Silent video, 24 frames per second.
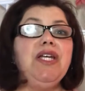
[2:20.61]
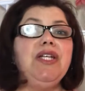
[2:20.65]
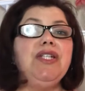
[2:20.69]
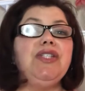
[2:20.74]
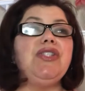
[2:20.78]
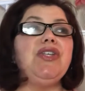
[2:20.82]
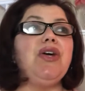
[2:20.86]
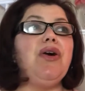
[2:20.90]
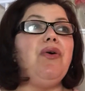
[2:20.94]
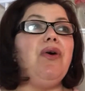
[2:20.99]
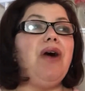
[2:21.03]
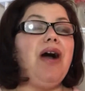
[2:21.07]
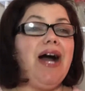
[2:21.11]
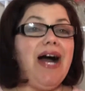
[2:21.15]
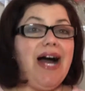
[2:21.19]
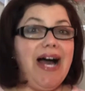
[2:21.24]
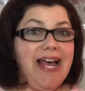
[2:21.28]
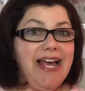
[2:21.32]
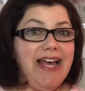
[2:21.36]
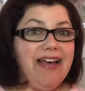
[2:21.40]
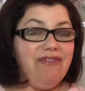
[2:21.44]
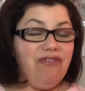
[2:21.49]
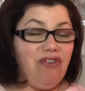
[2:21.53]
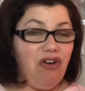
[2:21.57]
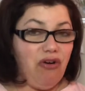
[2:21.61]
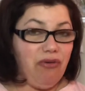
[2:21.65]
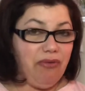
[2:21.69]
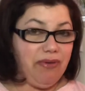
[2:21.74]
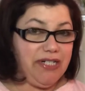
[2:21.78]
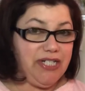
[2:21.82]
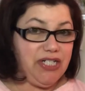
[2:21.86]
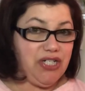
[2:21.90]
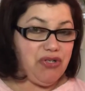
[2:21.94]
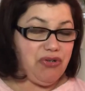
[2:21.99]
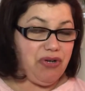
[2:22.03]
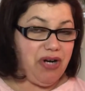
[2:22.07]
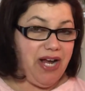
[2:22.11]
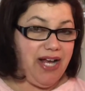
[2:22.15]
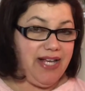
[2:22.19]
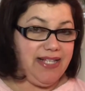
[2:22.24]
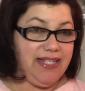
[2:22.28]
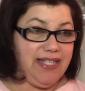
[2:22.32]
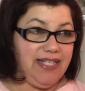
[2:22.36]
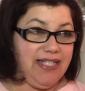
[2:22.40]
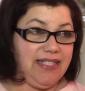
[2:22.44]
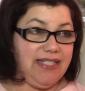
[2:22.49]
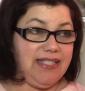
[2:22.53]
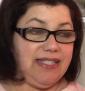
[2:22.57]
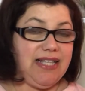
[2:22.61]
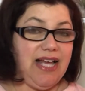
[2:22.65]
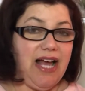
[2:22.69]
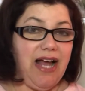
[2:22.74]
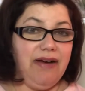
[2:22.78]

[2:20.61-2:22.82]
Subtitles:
So I have already tried this.